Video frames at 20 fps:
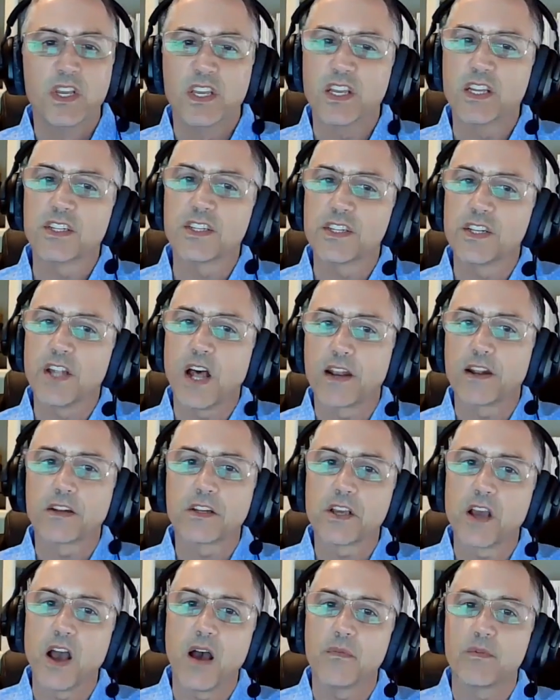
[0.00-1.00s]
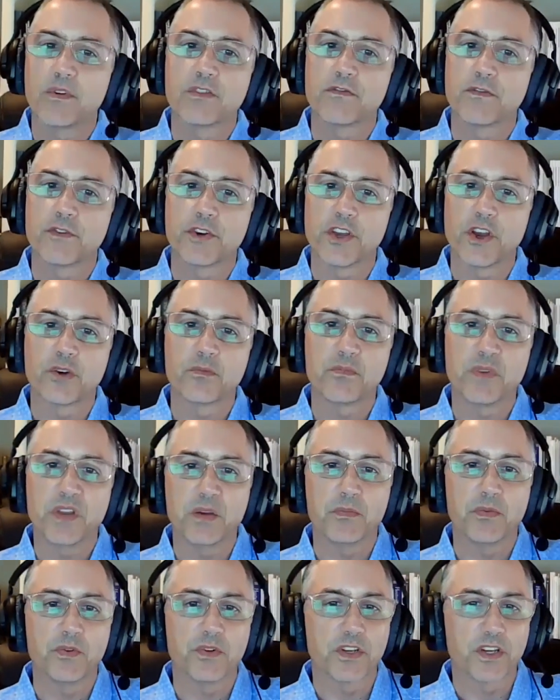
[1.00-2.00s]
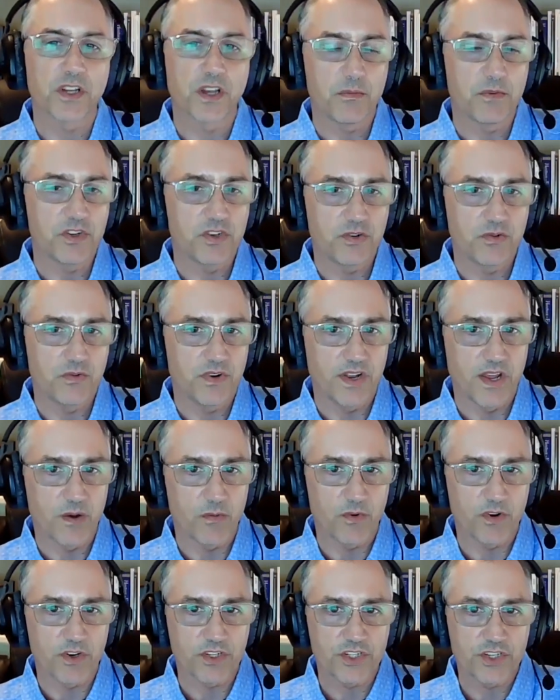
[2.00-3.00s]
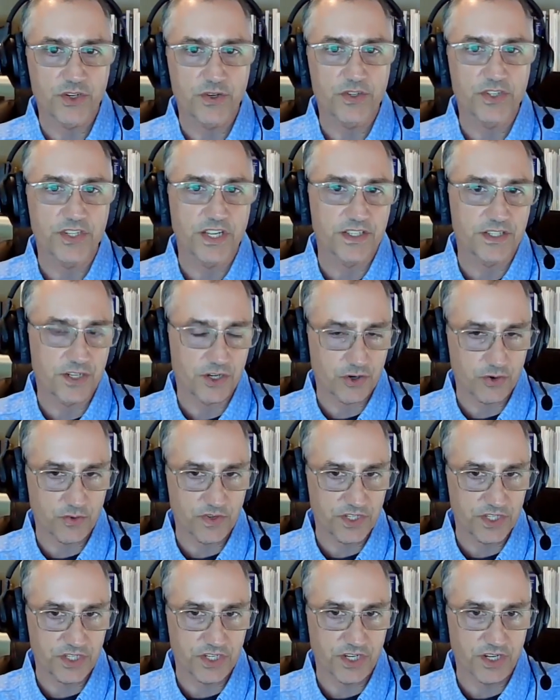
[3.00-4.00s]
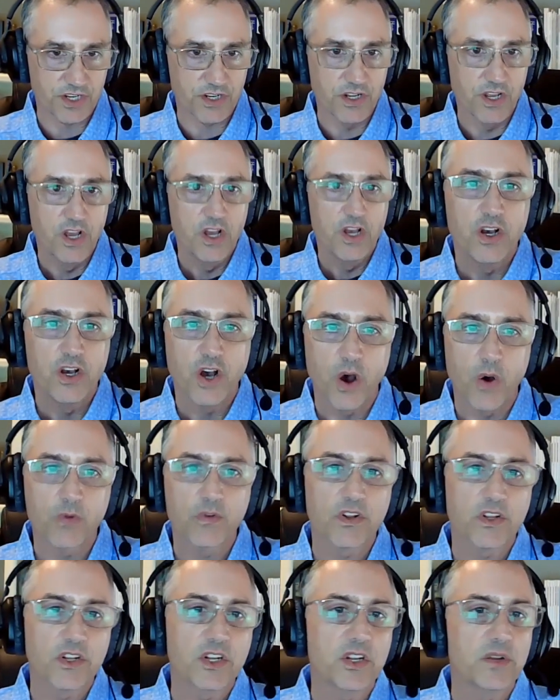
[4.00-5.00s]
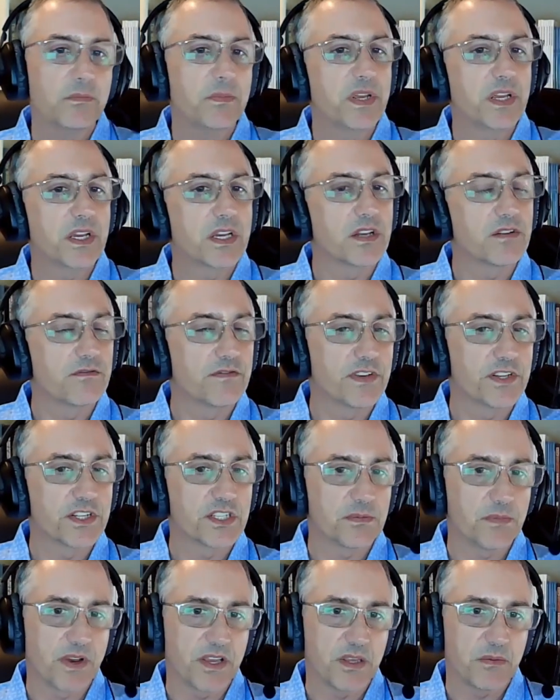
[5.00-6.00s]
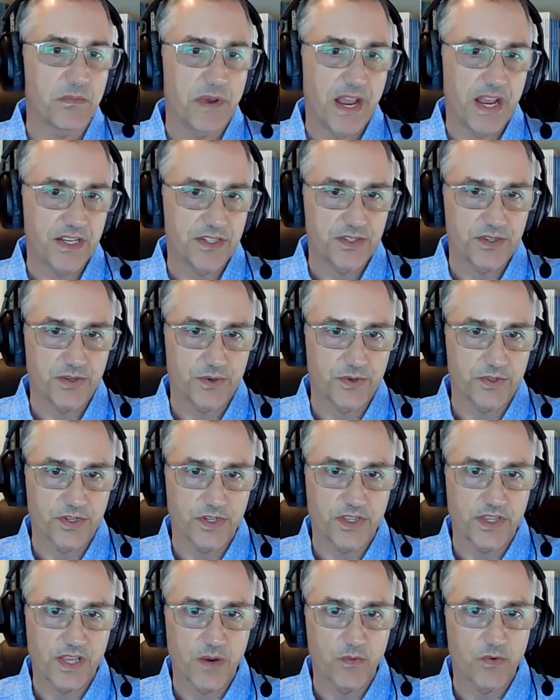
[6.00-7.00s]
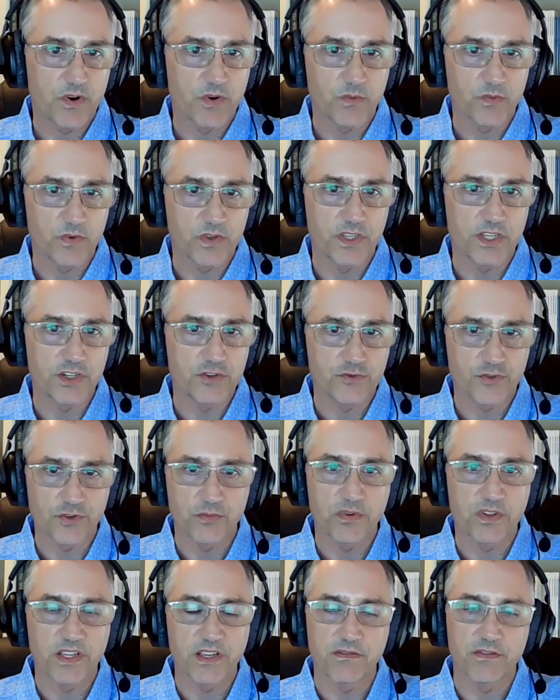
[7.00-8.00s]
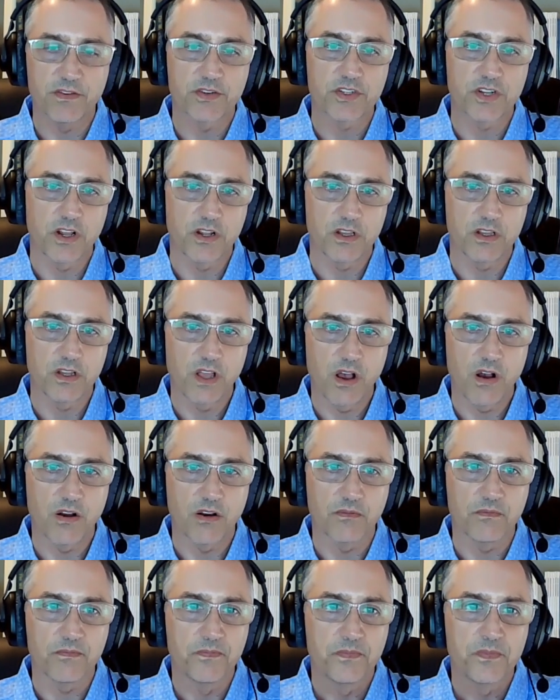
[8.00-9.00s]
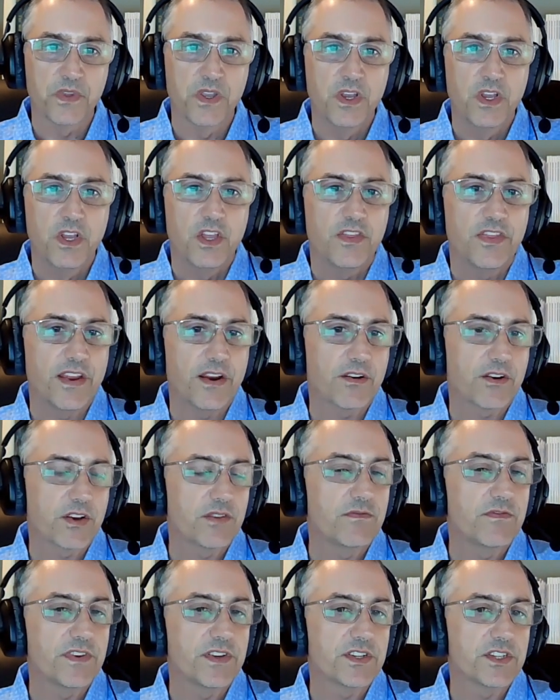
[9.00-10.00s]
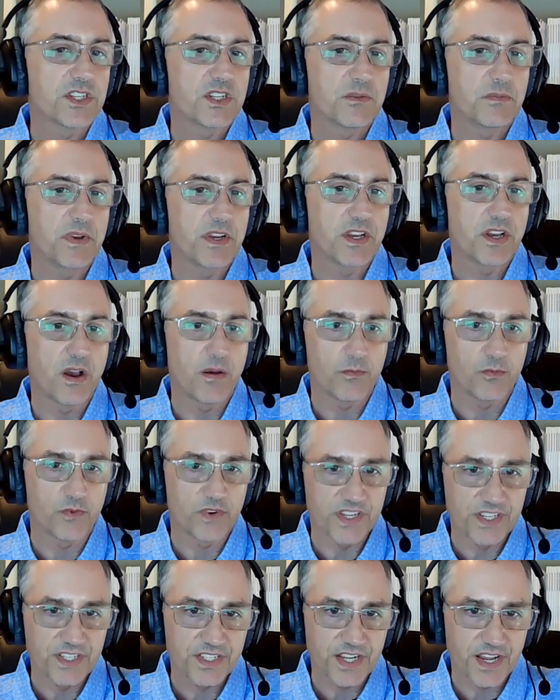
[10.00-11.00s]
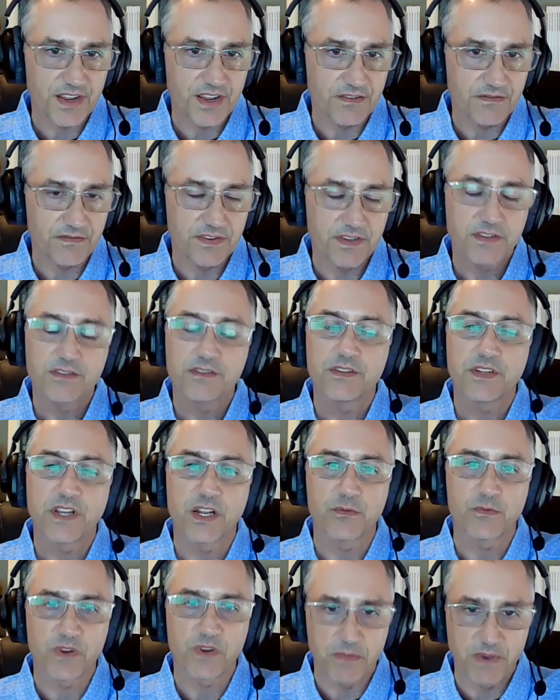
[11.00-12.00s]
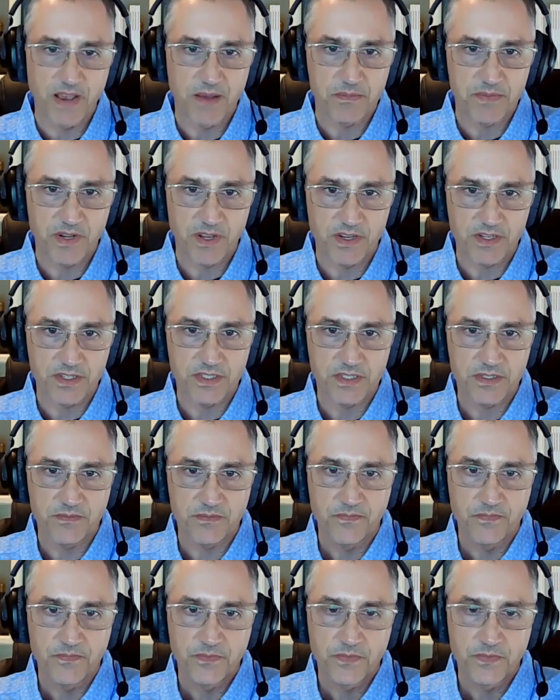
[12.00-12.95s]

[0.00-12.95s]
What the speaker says: It's not uncommon for young people to come into a network church as a Christian only to be convinced by the pastors that they weren't really true believers all along. They are convinced to become resaved and rebaptized.